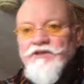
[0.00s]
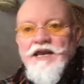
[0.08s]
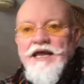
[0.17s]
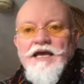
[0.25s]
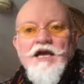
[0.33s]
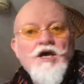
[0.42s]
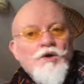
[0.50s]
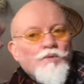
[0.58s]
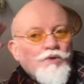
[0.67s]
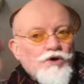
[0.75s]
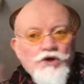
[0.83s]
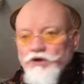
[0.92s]
the neck.
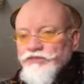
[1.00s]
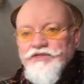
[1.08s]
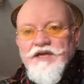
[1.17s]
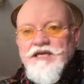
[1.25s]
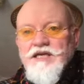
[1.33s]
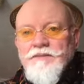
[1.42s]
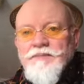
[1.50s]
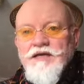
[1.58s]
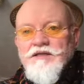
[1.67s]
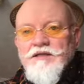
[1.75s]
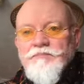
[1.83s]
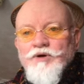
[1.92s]
We're not thinking
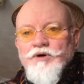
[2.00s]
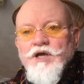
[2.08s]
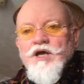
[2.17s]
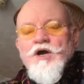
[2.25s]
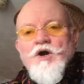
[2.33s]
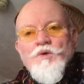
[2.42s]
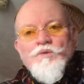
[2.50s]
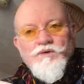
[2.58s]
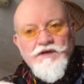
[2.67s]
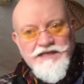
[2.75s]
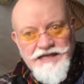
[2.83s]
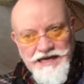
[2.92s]
about the body.
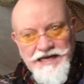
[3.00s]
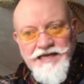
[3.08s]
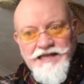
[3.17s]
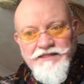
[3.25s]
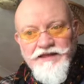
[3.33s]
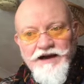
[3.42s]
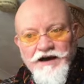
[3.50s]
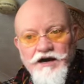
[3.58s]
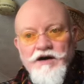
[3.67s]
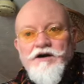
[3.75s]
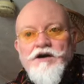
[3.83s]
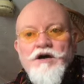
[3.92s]
We're taking that
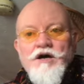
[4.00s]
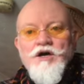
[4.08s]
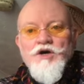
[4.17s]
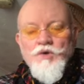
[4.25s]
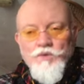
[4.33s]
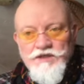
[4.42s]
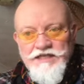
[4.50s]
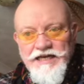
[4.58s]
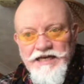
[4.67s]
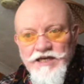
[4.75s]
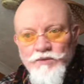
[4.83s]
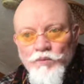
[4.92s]
heart. We're
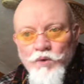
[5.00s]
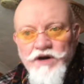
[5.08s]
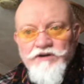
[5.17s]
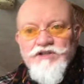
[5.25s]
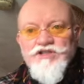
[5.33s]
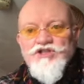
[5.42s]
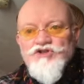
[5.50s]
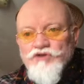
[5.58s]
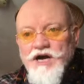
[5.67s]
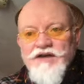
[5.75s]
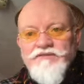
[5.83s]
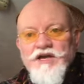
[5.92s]
taking where it's
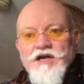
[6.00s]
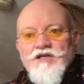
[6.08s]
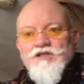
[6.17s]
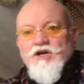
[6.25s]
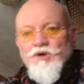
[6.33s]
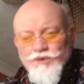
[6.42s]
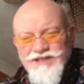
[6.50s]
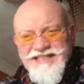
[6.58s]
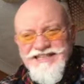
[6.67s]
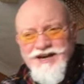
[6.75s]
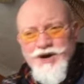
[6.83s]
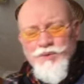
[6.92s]
driving us. We're,
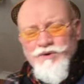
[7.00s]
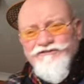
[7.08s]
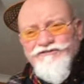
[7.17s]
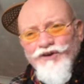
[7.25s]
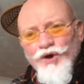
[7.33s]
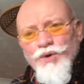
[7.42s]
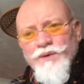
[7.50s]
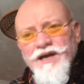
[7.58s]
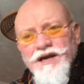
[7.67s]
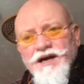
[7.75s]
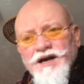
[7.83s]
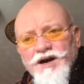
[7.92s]
we're
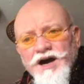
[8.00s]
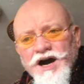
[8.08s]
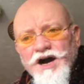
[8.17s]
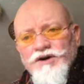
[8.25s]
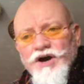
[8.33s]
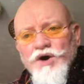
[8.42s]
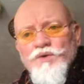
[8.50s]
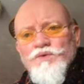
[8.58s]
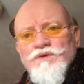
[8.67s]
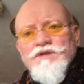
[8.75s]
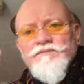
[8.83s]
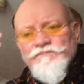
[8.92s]
following our
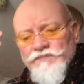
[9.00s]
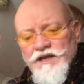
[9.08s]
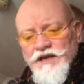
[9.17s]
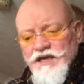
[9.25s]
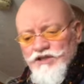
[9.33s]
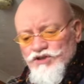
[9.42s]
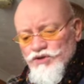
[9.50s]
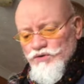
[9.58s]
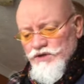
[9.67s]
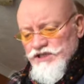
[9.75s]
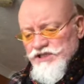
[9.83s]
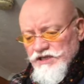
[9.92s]
own
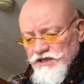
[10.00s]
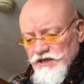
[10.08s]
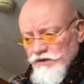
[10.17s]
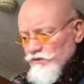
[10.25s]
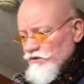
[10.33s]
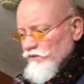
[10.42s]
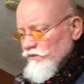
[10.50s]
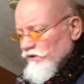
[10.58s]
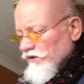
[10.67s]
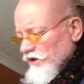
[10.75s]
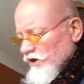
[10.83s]
intuition here. We're, we're,